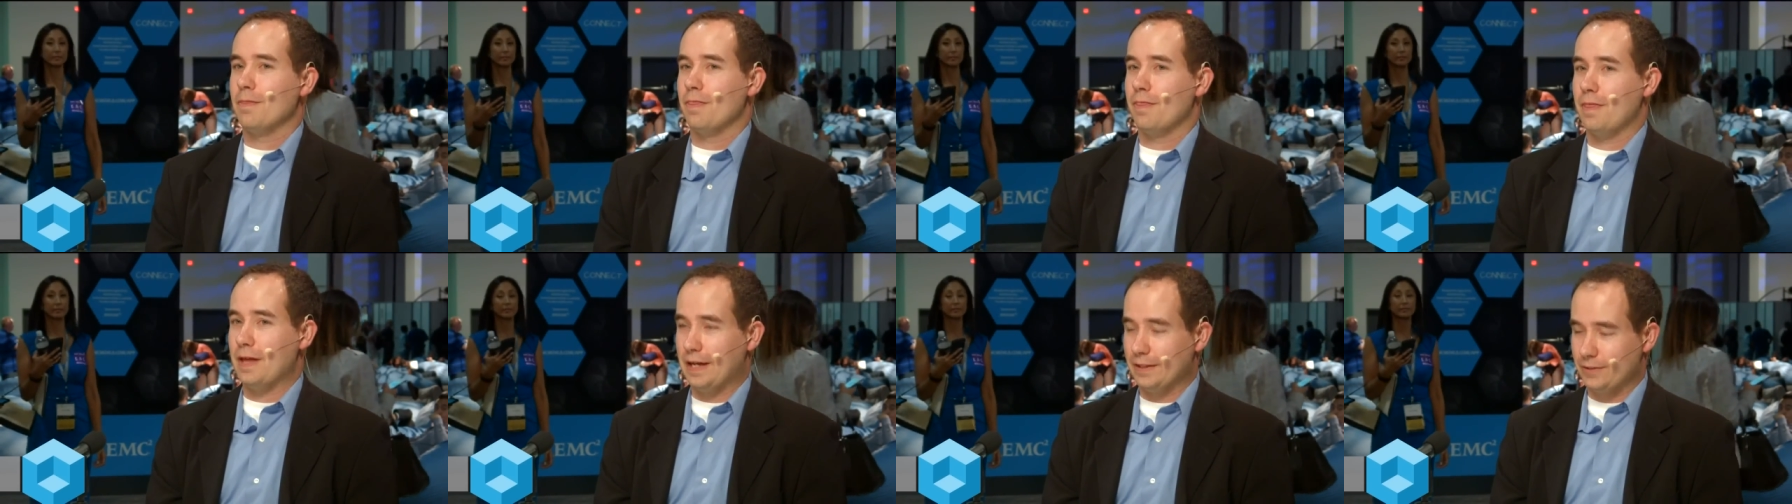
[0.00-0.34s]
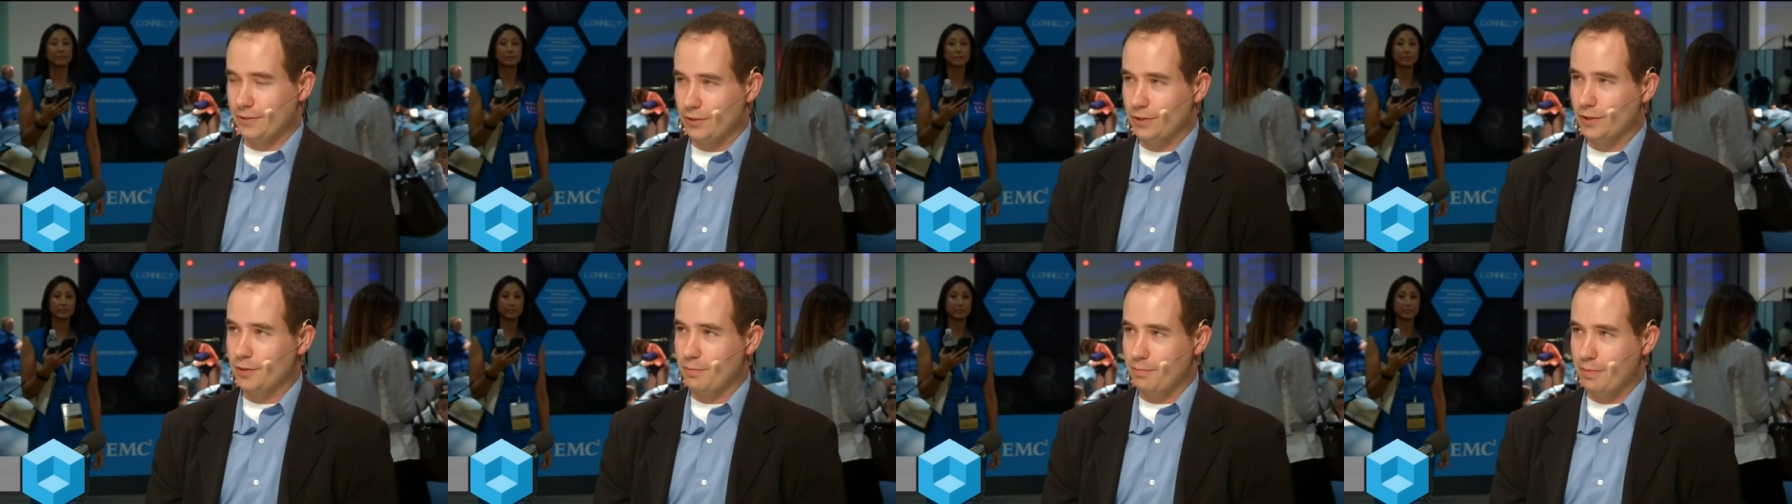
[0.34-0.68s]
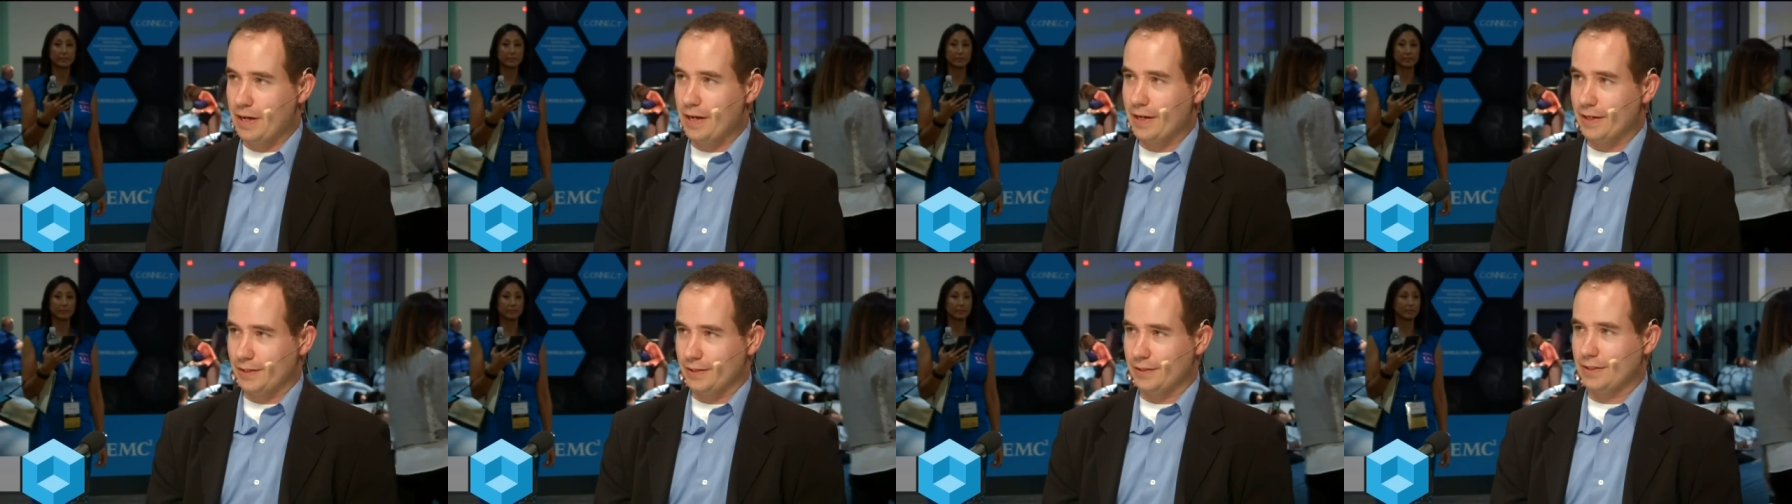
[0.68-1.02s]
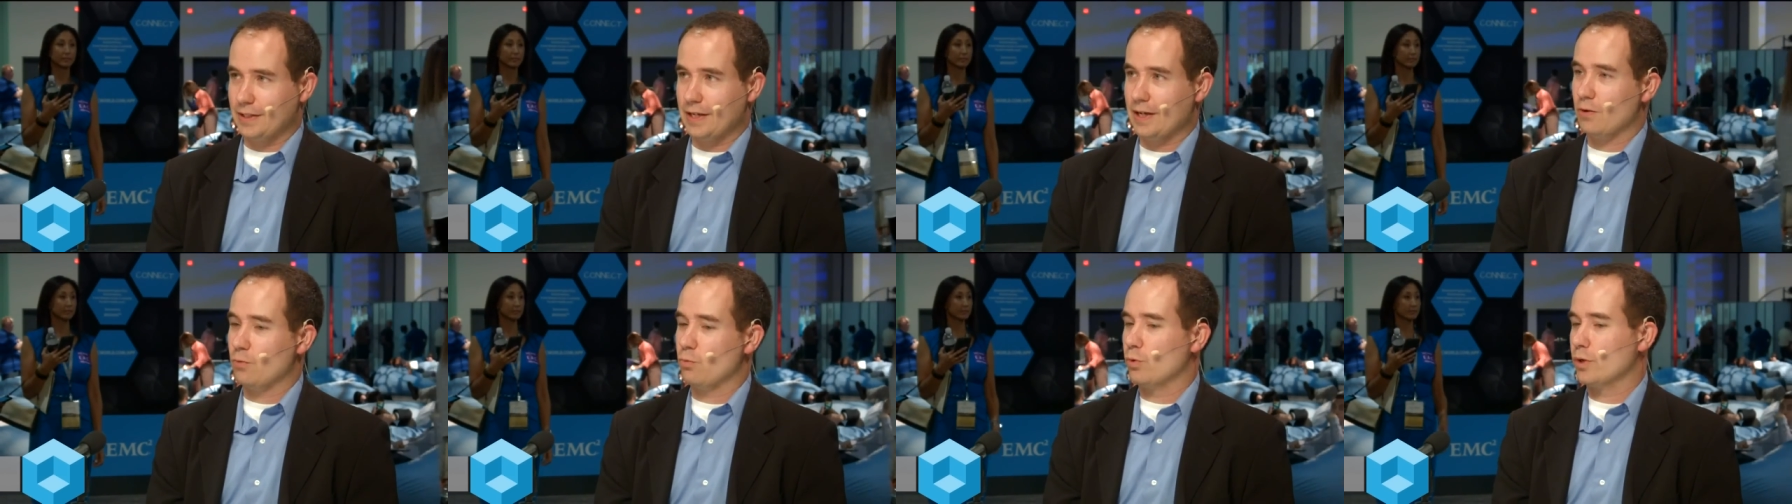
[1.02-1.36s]
That's going to buy us
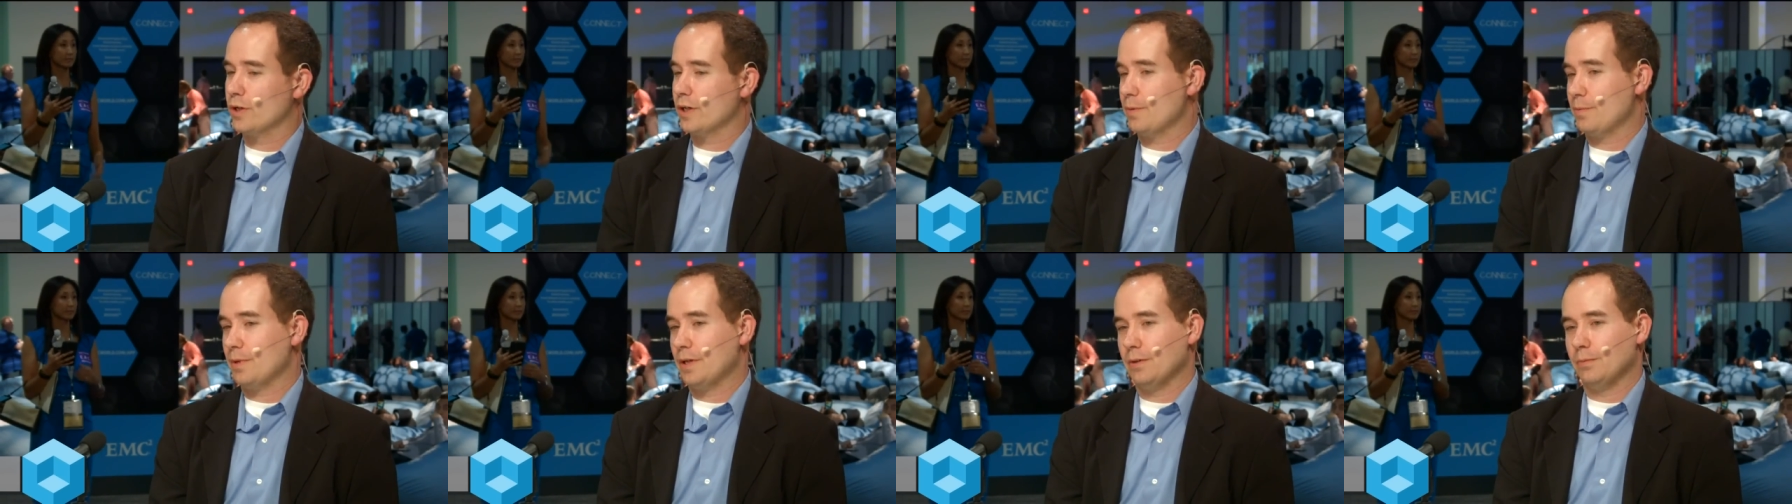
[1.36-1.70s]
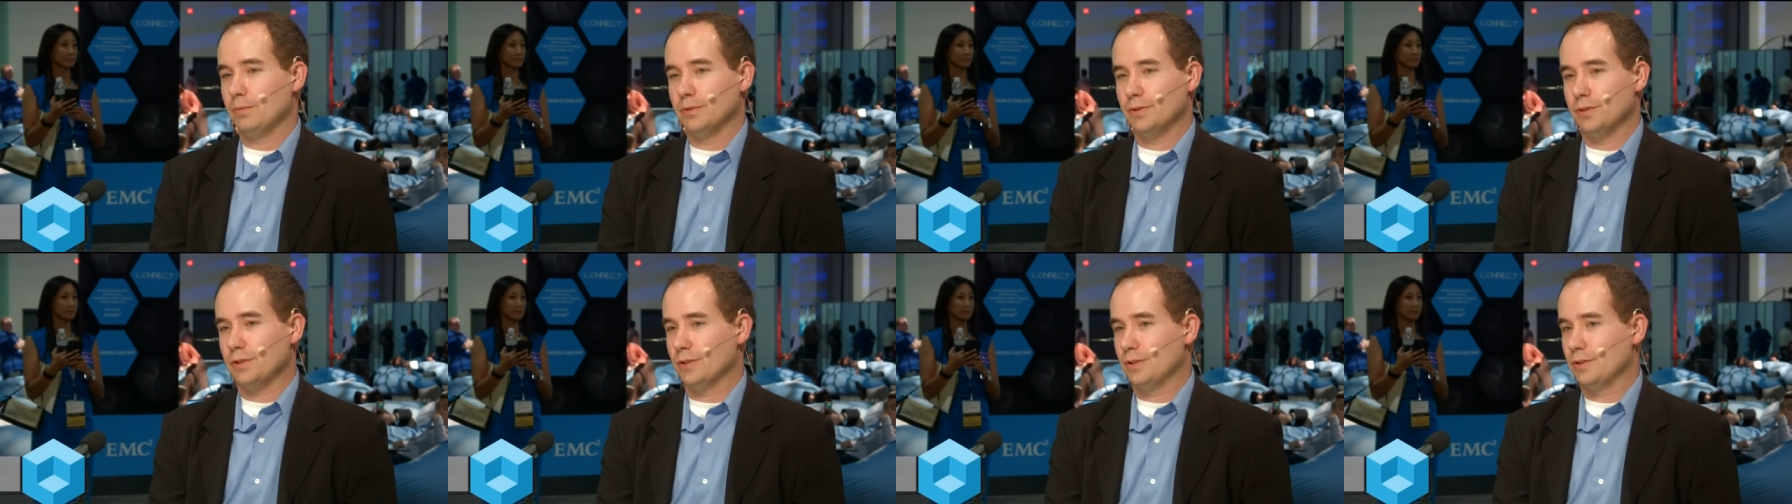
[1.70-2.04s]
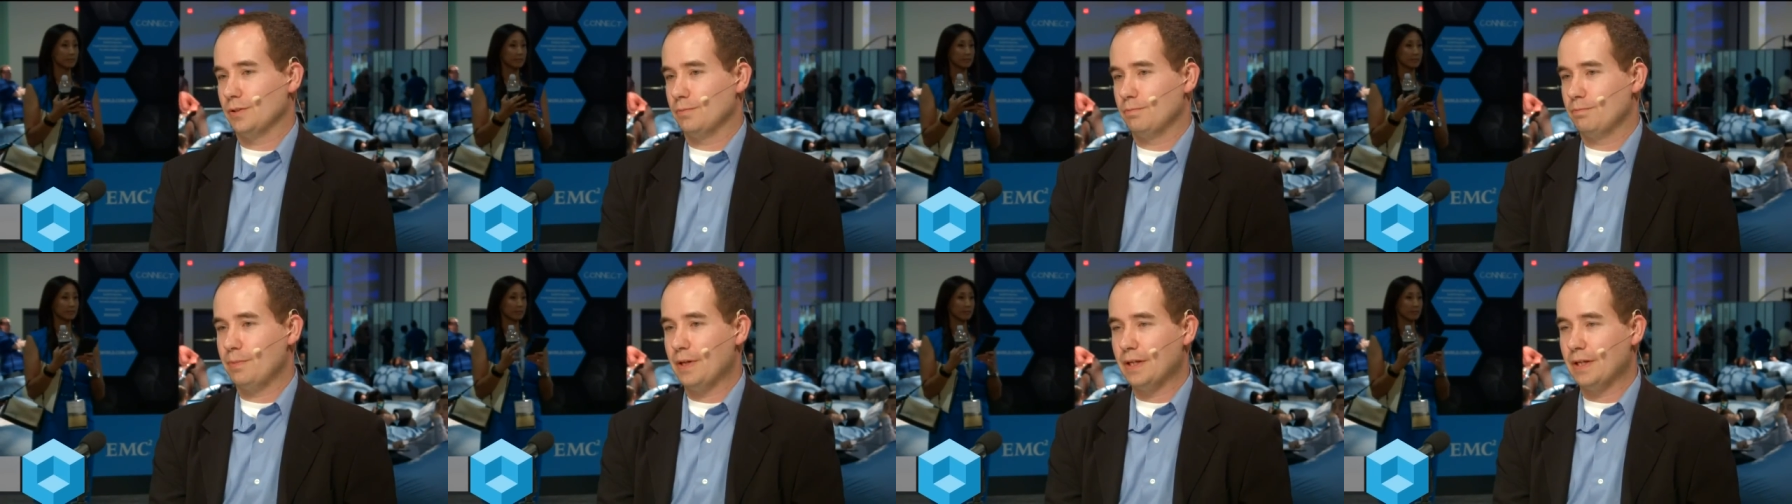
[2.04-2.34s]
that. We're going to be able to